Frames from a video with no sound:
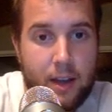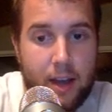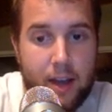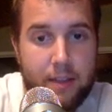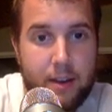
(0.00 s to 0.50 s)

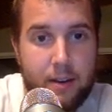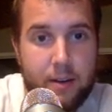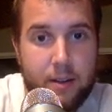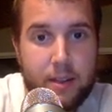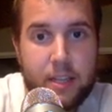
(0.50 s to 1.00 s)
and then
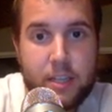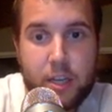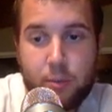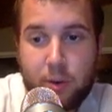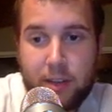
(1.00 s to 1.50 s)
this
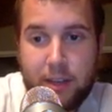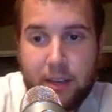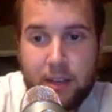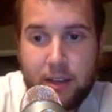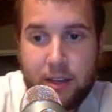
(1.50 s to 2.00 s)
is where the
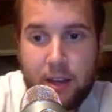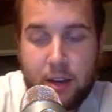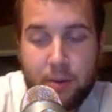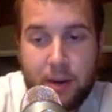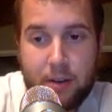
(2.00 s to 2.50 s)

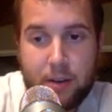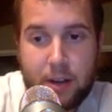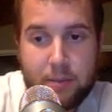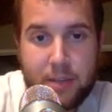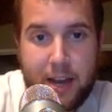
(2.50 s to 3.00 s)
iterator
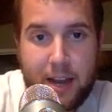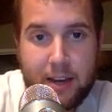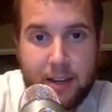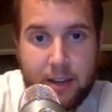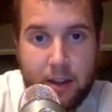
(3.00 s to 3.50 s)
comes in
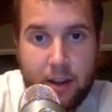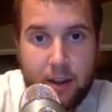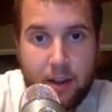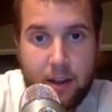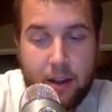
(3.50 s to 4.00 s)
handy.
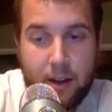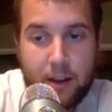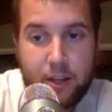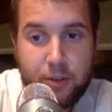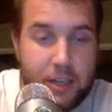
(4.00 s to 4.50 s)

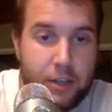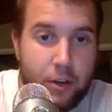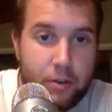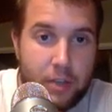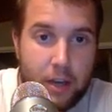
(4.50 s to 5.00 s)
You need to
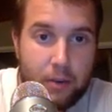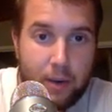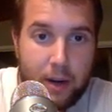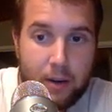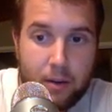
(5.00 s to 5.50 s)
use the
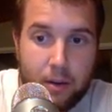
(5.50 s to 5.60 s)
iterator.